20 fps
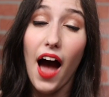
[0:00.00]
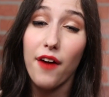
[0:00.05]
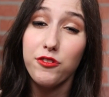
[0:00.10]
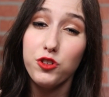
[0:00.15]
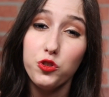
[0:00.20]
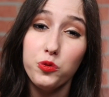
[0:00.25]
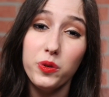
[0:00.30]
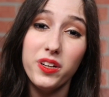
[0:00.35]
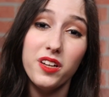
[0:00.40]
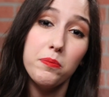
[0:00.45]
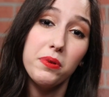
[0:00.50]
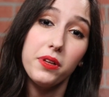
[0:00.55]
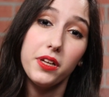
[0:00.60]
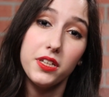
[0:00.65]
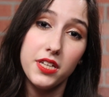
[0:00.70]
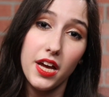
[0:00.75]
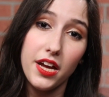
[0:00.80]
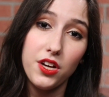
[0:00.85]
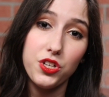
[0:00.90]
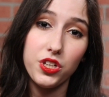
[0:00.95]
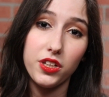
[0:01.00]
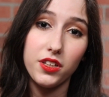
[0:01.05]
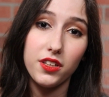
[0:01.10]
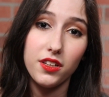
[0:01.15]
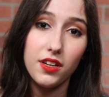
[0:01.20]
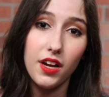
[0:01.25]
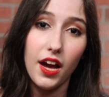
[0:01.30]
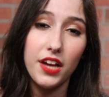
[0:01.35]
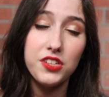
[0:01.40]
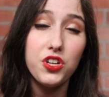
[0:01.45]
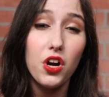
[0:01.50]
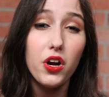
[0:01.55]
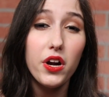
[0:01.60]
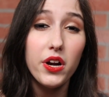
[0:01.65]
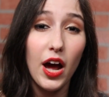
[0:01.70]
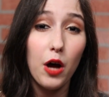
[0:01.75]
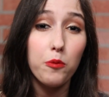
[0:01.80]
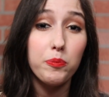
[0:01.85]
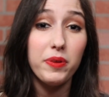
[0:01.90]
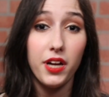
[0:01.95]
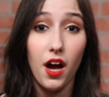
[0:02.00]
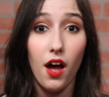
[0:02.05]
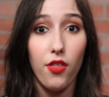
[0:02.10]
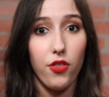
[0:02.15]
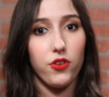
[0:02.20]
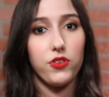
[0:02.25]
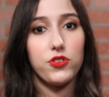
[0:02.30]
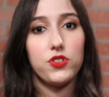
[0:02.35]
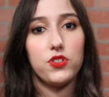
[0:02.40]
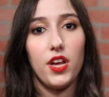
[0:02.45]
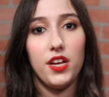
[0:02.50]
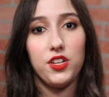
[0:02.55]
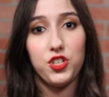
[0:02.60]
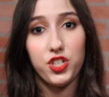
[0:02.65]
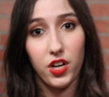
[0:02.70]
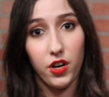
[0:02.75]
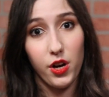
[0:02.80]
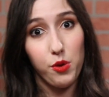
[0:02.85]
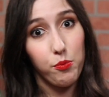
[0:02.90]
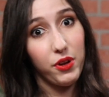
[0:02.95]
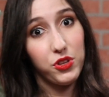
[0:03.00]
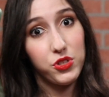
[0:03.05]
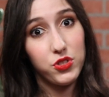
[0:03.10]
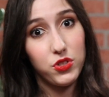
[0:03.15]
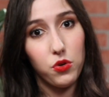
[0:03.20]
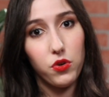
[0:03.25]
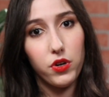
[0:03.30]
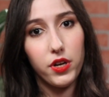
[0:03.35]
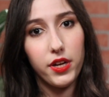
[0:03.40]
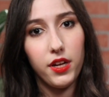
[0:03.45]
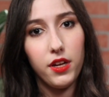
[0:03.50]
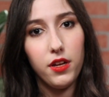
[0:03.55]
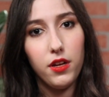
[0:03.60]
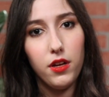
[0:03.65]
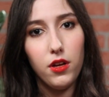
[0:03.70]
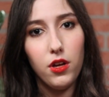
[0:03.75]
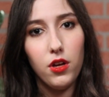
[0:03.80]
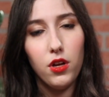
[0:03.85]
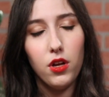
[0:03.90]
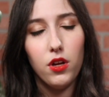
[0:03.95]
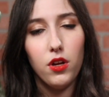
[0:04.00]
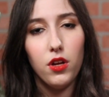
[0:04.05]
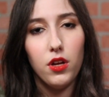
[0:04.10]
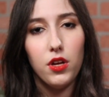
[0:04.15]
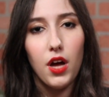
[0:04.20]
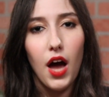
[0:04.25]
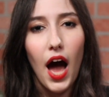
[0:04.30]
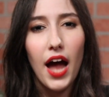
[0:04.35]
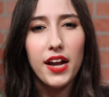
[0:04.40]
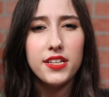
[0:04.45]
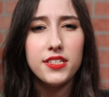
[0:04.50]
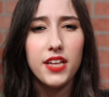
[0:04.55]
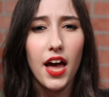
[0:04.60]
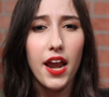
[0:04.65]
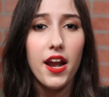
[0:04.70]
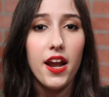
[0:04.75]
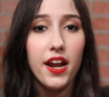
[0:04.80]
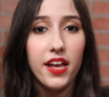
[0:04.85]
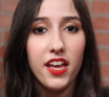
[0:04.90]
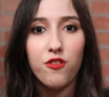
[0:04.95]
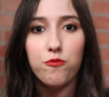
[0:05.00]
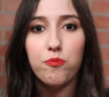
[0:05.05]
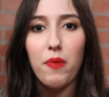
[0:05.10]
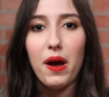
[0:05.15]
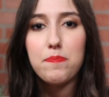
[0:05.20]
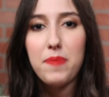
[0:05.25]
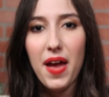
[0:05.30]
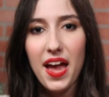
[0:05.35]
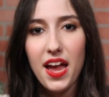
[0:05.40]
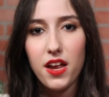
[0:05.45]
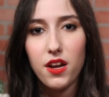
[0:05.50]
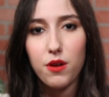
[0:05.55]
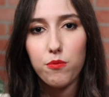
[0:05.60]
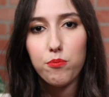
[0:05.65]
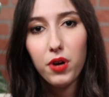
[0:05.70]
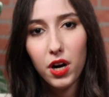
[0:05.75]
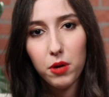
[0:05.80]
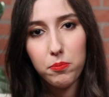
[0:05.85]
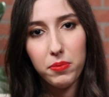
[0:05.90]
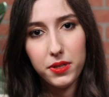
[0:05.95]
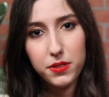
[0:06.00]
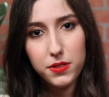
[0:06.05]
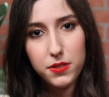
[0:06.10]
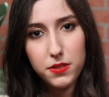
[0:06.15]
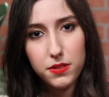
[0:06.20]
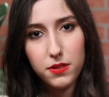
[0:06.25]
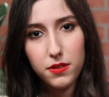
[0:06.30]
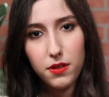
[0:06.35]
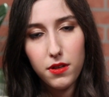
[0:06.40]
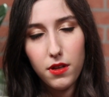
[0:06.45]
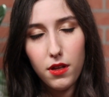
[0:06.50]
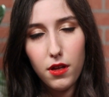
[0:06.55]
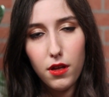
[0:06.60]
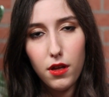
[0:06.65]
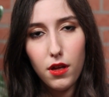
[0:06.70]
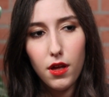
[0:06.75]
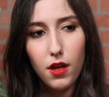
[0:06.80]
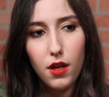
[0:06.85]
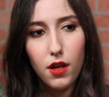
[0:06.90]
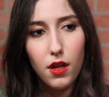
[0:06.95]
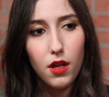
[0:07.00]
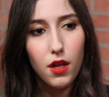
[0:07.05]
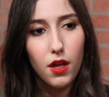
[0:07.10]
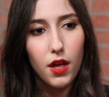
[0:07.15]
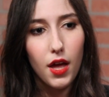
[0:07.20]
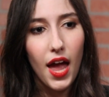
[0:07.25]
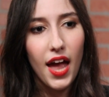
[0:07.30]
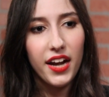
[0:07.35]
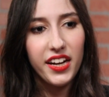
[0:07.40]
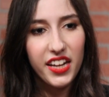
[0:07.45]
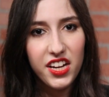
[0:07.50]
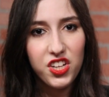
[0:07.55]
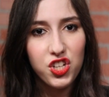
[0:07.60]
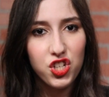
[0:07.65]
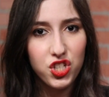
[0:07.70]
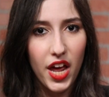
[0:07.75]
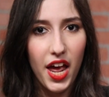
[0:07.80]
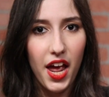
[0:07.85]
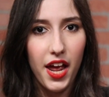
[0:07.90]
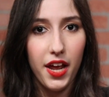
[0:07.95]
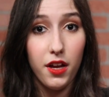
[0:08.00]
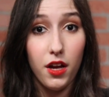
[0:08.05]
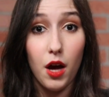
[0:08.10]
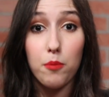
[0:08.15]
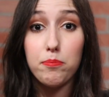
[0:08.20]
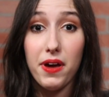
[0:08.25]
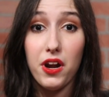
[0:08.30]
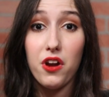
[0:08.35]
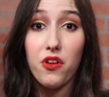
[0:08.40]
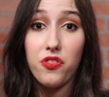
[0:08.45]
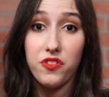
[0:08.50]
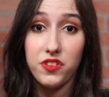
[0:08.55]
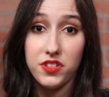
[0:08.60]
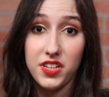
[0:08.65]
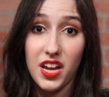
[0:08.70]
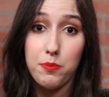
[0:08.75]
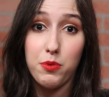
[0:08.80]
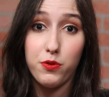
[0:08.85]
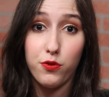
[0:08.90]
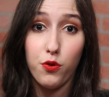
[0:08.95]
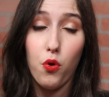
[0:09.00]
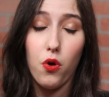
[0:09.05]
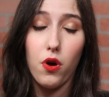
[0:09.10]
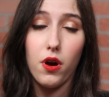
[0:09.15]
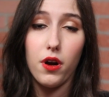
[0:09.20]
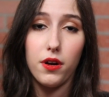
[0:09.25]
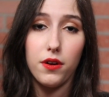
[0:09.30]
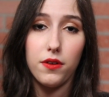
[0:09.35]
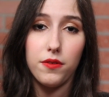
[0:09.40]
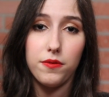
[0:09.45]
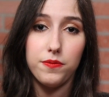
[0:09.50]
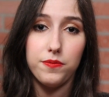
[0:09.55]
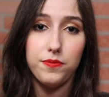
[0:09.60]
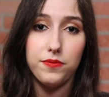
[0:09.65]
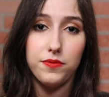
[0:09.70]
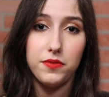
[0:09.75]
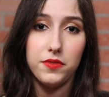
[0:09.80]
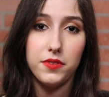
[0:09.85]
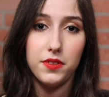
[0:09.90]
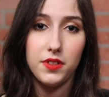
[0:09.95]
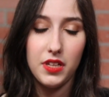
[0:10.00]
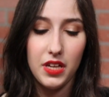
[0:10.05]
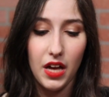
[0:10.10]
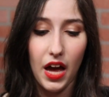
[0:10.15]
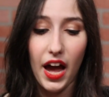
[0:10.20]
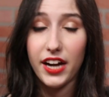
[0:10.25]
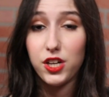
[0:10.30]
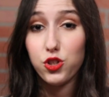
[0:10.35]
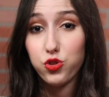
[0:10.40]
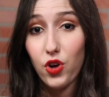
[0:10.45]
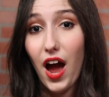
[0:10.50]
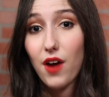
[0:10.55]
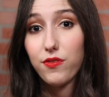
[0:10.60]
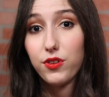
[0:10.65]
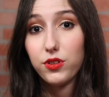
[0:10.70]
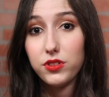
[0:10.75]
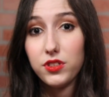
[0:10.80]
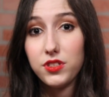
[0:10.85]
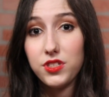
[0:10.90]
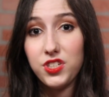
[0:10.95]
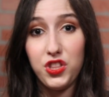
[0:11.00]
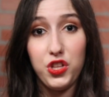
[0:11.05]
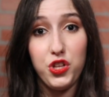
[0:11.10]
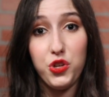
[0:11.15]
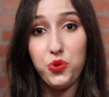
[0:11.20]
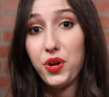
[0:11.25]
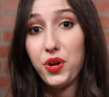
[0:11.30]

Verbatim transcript: After rehabilitation, I started helping others and sharing my story. I decided to give my pain purpose. And each day got better than the day before. I traveled to the